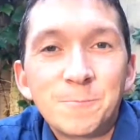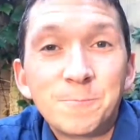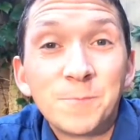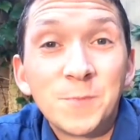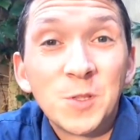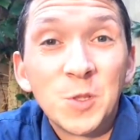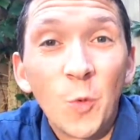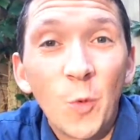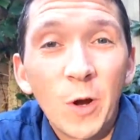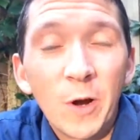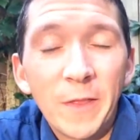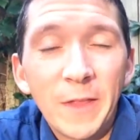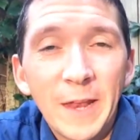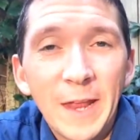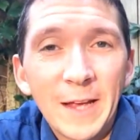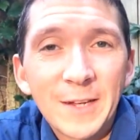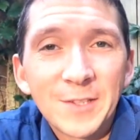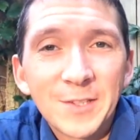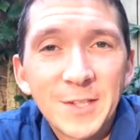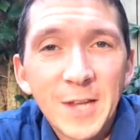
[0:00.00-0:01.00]
So what are the
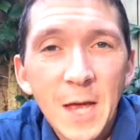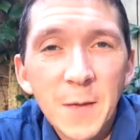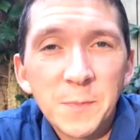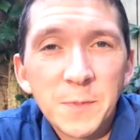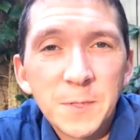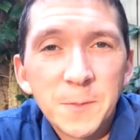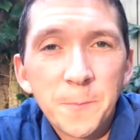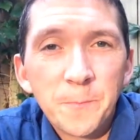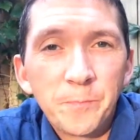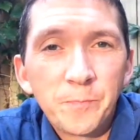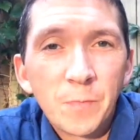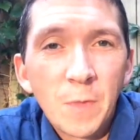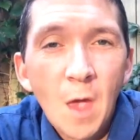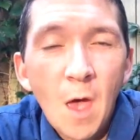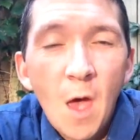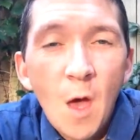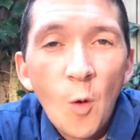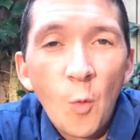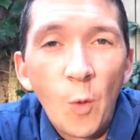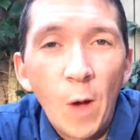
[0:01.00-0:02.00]
next steps?
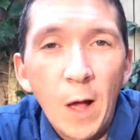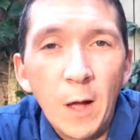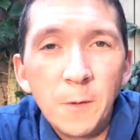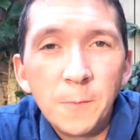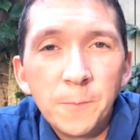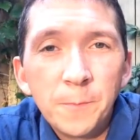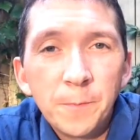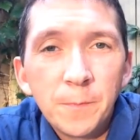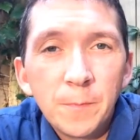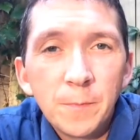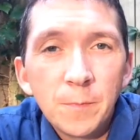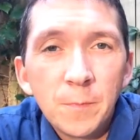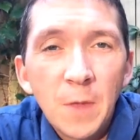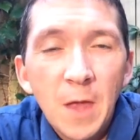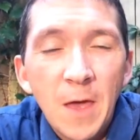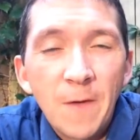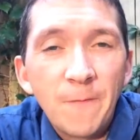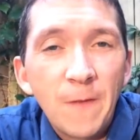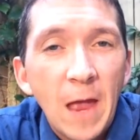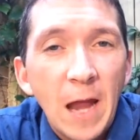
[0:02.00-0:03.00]
Well,
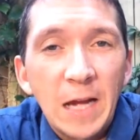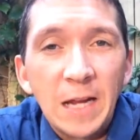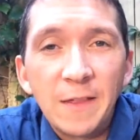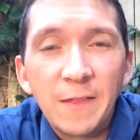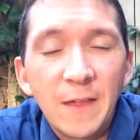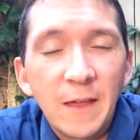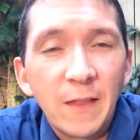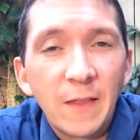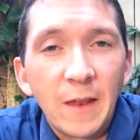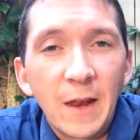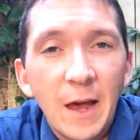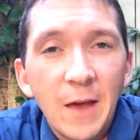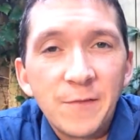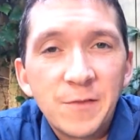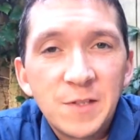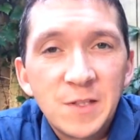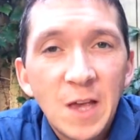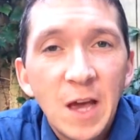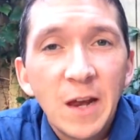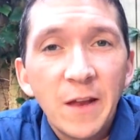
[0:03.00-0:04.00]
if anything that I've
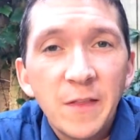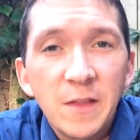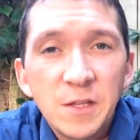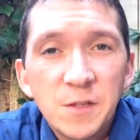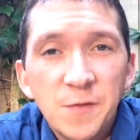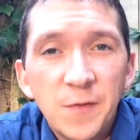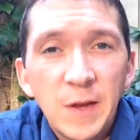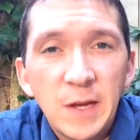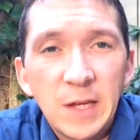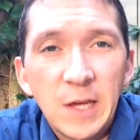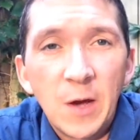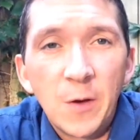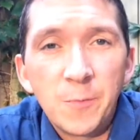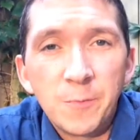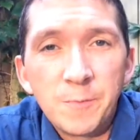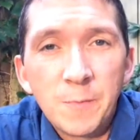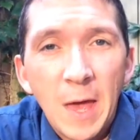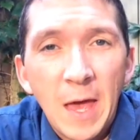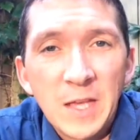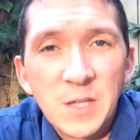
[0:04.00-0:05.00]
said in this video
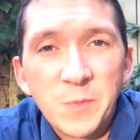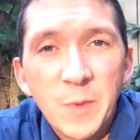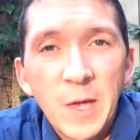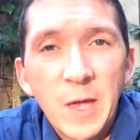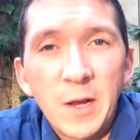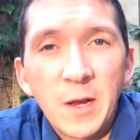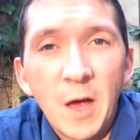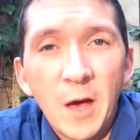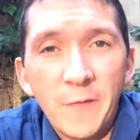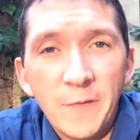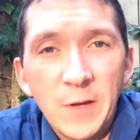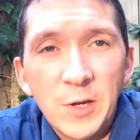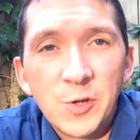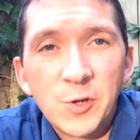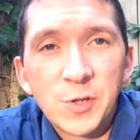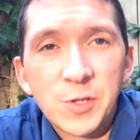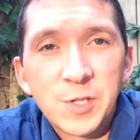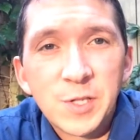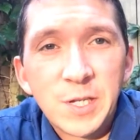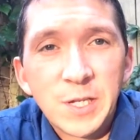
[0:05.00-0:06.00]
has been of
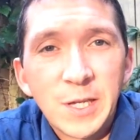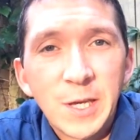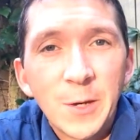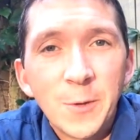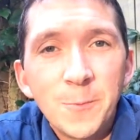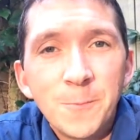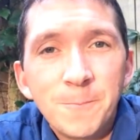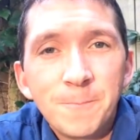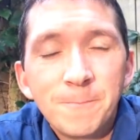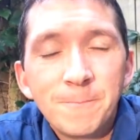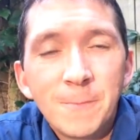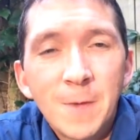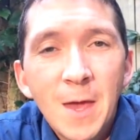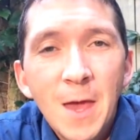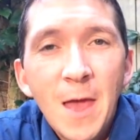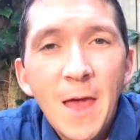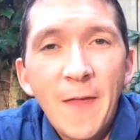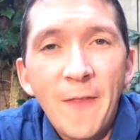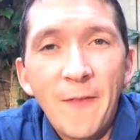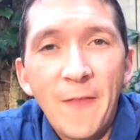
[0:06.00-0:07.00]
interest to you,
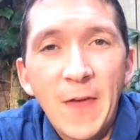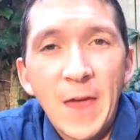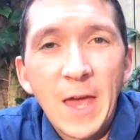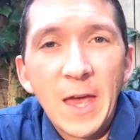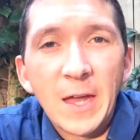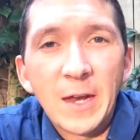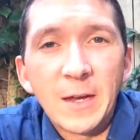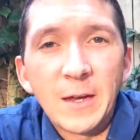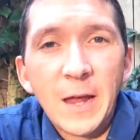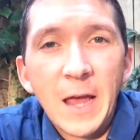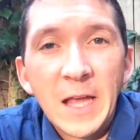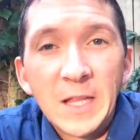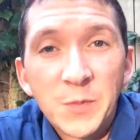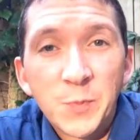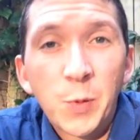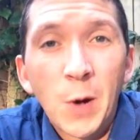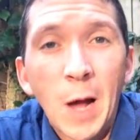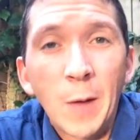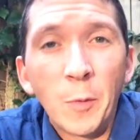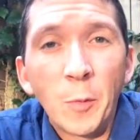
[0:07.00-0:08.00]
then it's
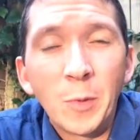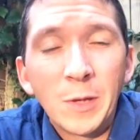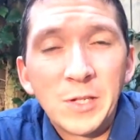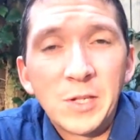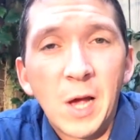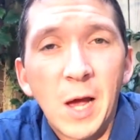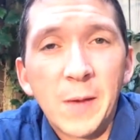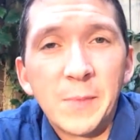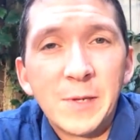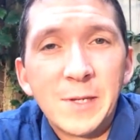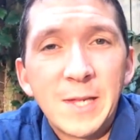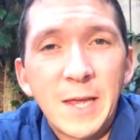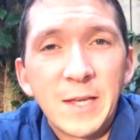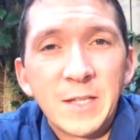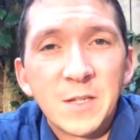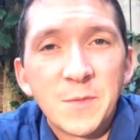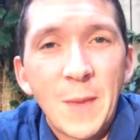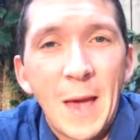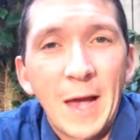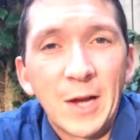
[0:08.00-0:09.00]
probably time to take
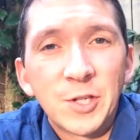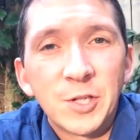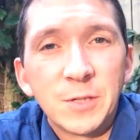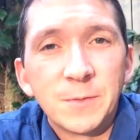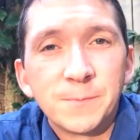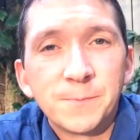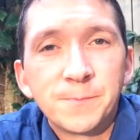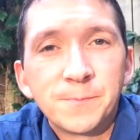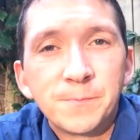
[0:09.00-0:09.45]
some action.